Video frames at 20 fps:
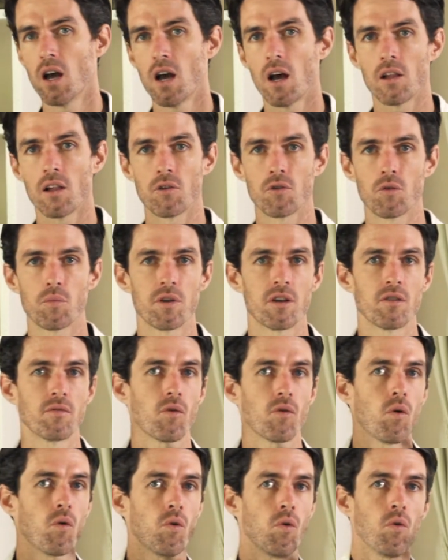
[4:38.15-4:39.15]
a little bit
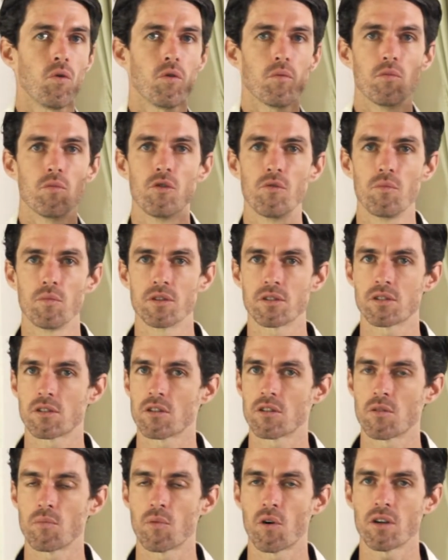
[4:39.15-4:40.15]
of all the movements
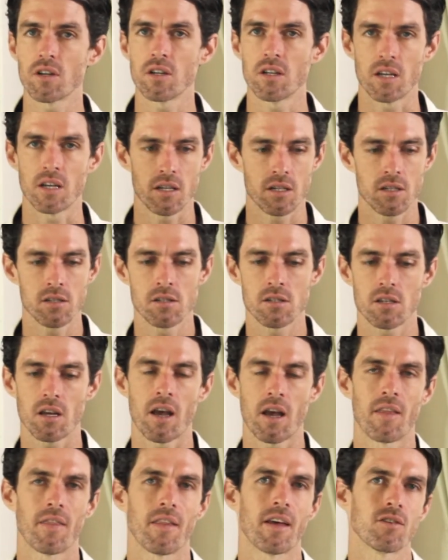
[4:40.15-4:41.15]
that the body needs,
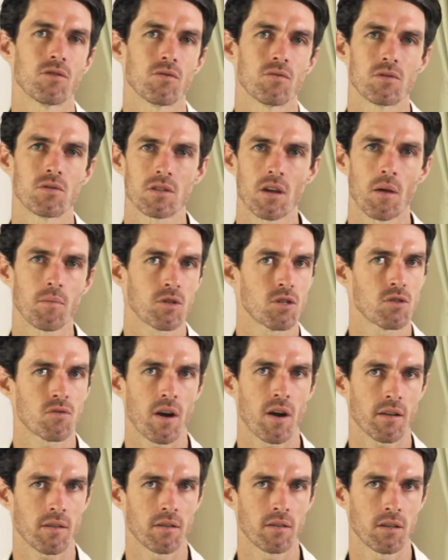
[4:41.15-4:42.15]
and they do some
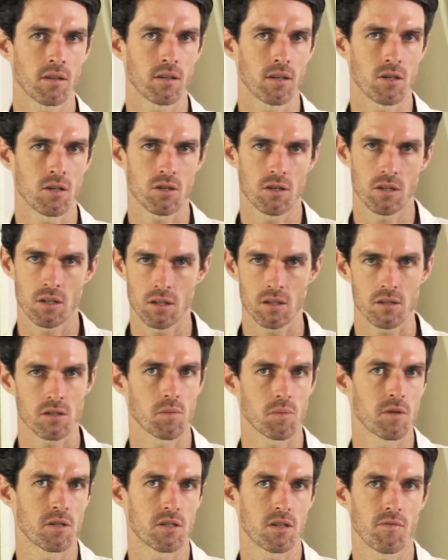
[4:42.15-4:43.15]
strength and conditioning
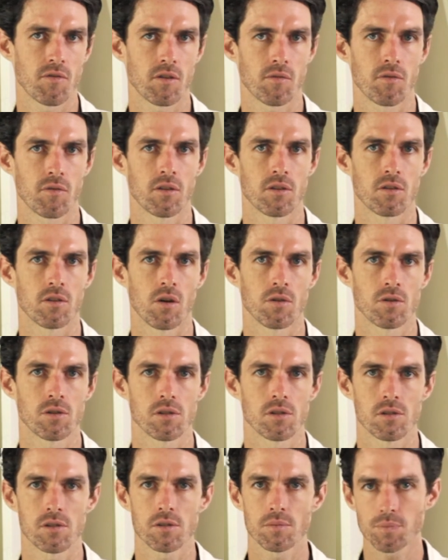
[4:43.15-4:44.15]
specific for the
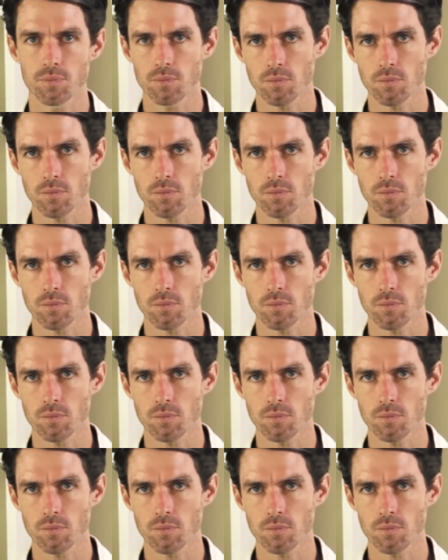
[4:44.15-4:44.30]
doshas.